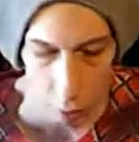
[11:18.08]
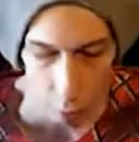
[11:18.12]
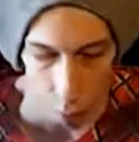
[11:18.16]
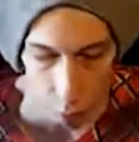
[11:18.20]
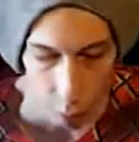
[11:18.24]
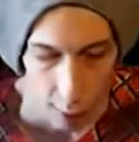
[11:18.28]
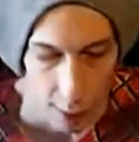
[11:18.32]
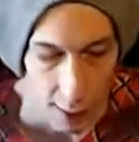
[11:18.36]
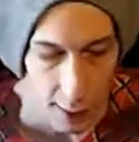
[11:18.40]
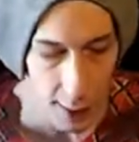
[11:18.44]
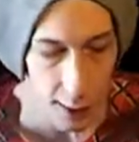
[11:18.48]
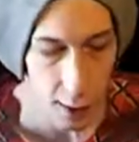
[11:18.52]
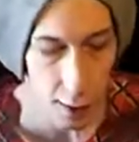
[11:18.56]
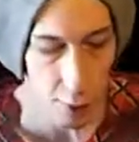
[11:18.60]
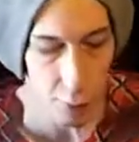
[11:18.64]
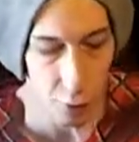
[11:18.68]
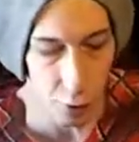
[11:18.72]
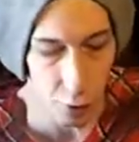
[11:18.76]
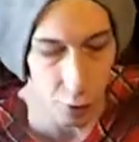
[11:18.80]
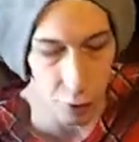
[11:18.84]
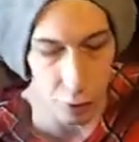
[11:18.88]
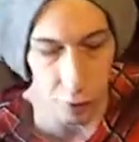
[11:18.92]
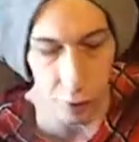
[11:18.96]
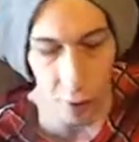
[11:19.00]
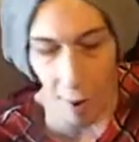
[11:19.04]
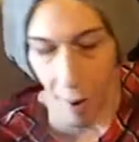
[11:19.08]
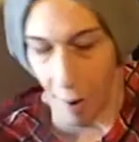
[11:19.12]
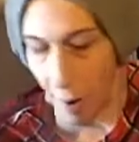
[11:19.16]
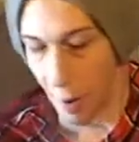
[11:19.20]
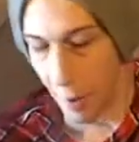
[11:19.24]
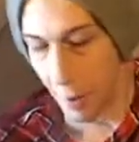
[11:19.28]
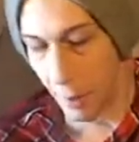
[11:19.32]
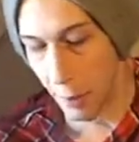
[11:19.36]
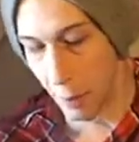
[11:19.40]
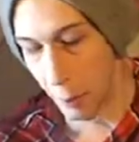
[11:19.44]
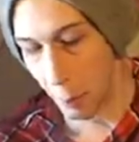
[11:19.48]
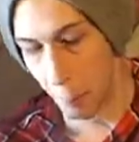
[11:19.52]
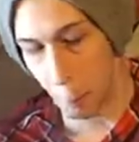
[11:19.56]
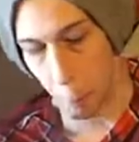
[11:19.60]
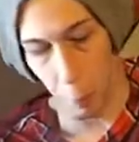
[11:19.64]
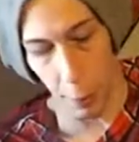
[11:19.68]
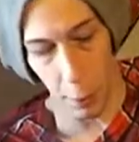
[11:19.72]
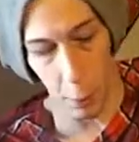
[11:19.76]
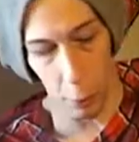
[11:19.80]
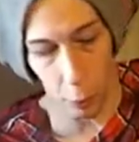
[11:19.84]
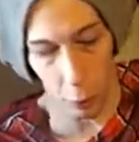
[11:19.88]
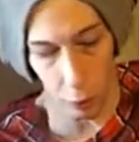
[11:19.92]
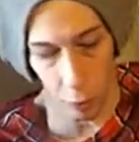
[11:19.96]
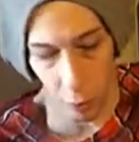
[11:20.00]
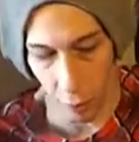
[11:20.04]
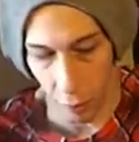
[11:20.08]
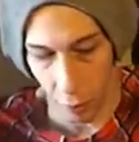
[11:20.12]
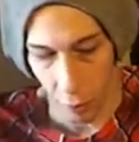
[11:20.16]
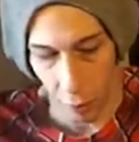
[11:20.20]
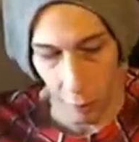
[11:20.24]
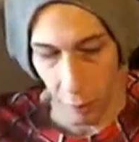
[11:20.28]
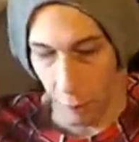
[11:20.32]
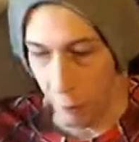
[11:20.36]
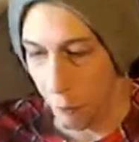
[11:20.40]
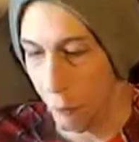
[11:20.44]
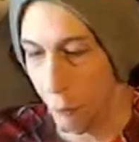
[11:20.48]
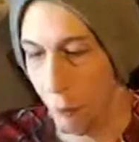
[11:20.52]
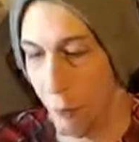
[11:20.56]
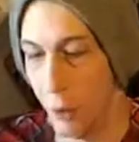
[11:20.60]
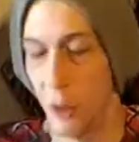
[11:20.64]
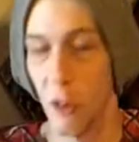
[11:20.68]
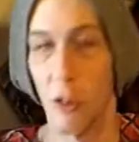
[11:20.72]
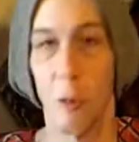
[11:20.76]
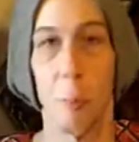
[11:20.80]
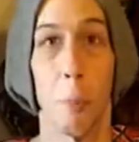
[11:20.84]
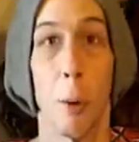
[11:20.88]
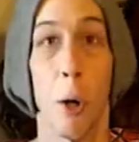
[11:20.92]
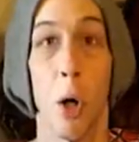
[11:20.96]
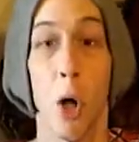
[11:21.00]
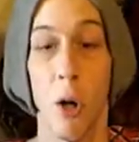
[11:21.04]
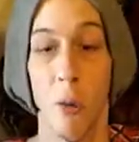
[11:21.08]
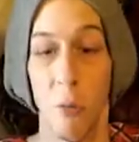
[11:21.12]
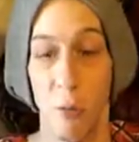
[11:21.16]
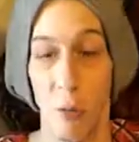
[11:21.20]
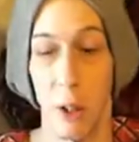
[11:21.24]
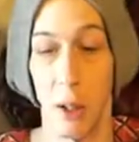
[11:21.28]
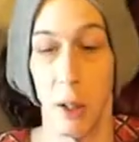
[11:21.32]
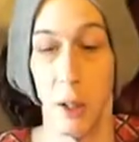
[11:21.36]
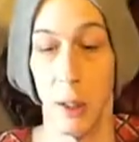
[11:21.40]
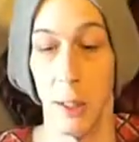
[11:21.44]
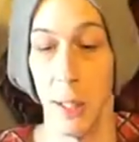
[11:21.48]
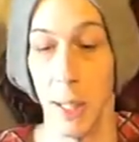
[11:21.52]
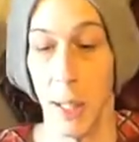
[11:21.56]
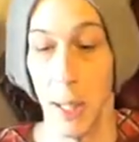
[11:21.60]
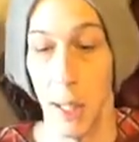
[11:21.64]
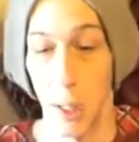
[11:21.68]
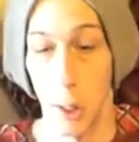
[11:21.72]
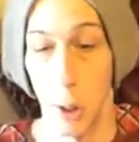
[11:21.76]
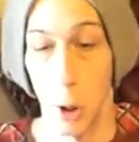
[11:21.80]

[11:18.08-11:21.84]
right here, this entire belt fits perfectly